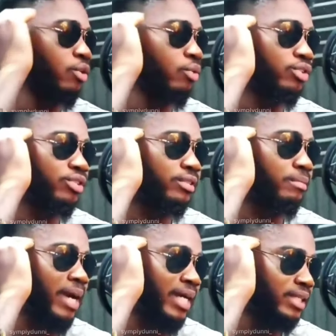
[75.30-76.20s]
Laycon was
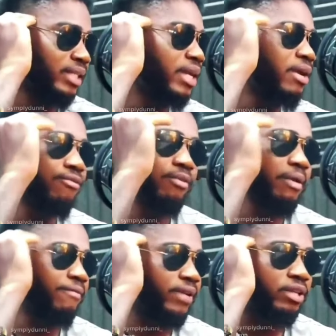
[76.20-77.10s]
smart from
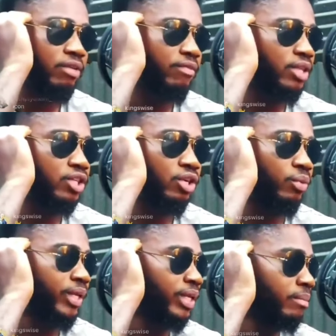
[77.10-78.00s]
my first
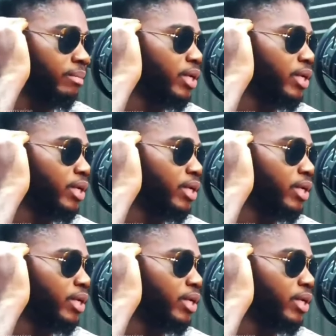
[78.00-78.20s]
conversation with him.